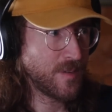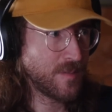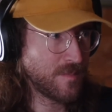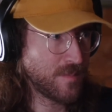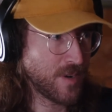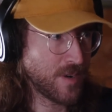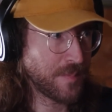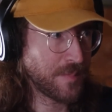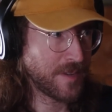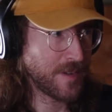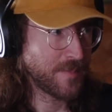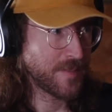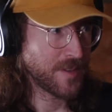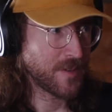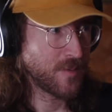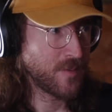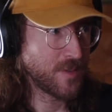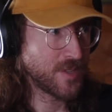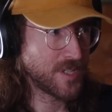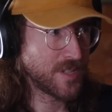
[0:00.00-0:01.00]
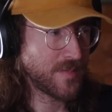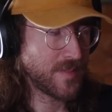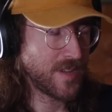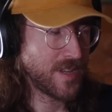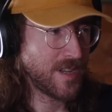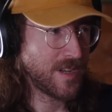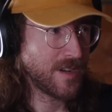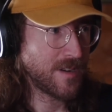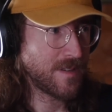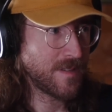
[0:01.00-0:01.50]
Probably over the course of a
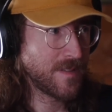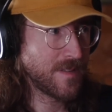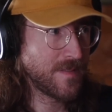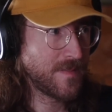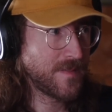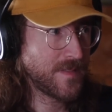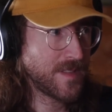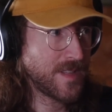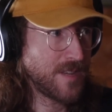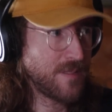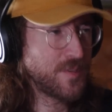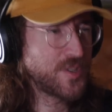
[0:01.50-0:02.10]
year. It was